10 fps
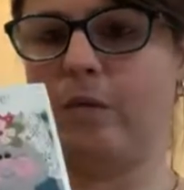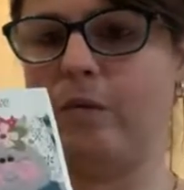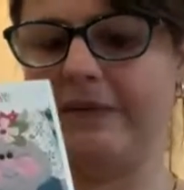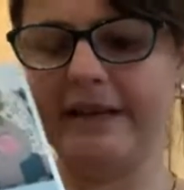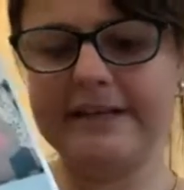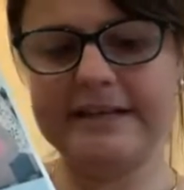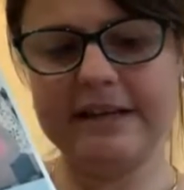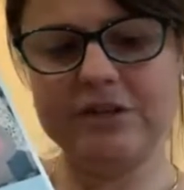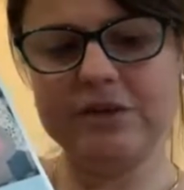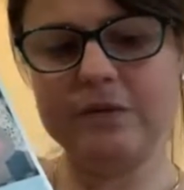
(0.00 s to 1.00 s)
when they
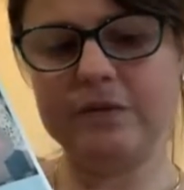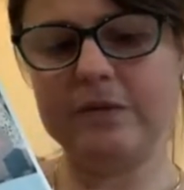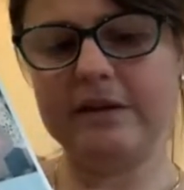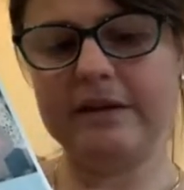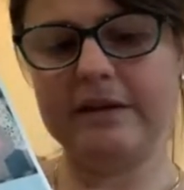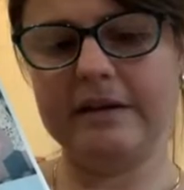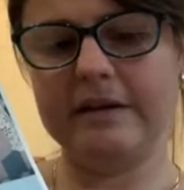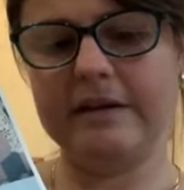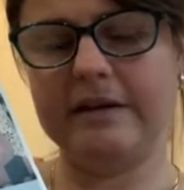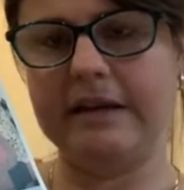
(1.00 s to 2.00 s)
send you
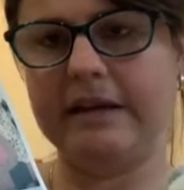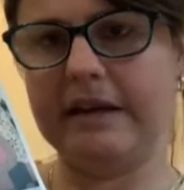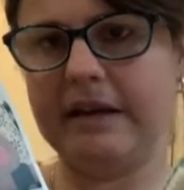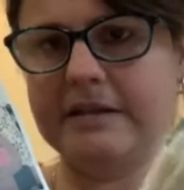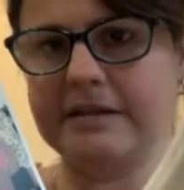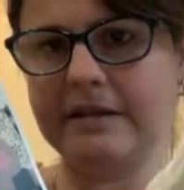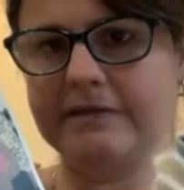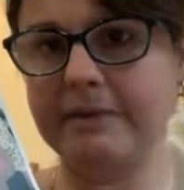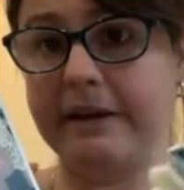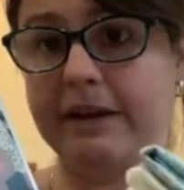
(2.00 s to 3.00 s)
the stuff
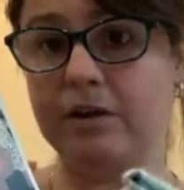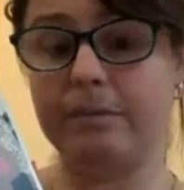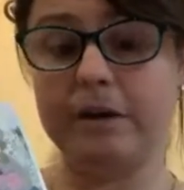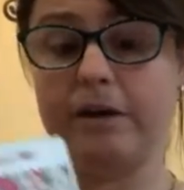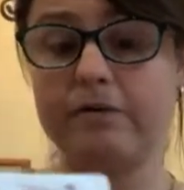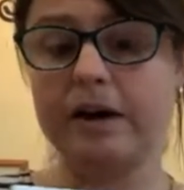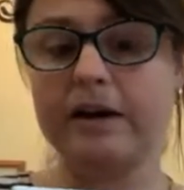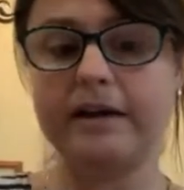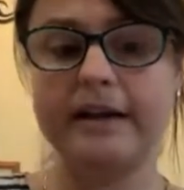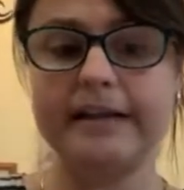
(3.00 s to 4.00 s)
to make your mug
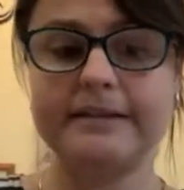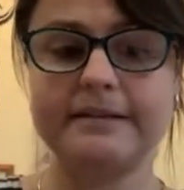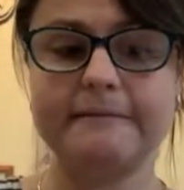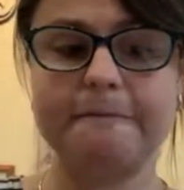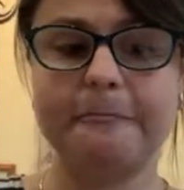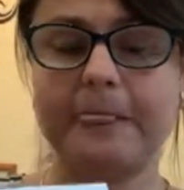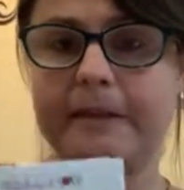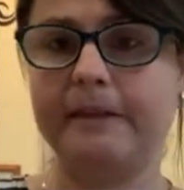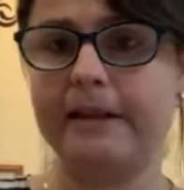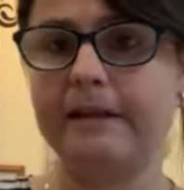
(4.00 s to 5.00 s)
rug,
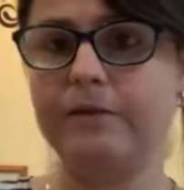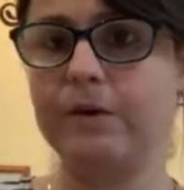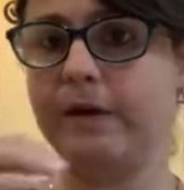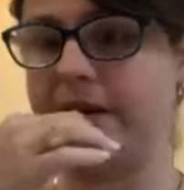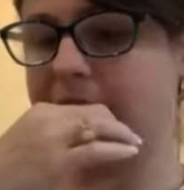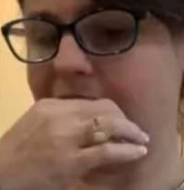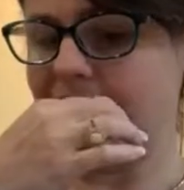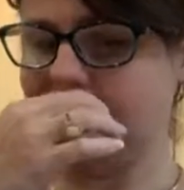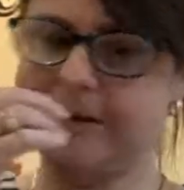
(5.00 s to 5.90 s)
they give you enough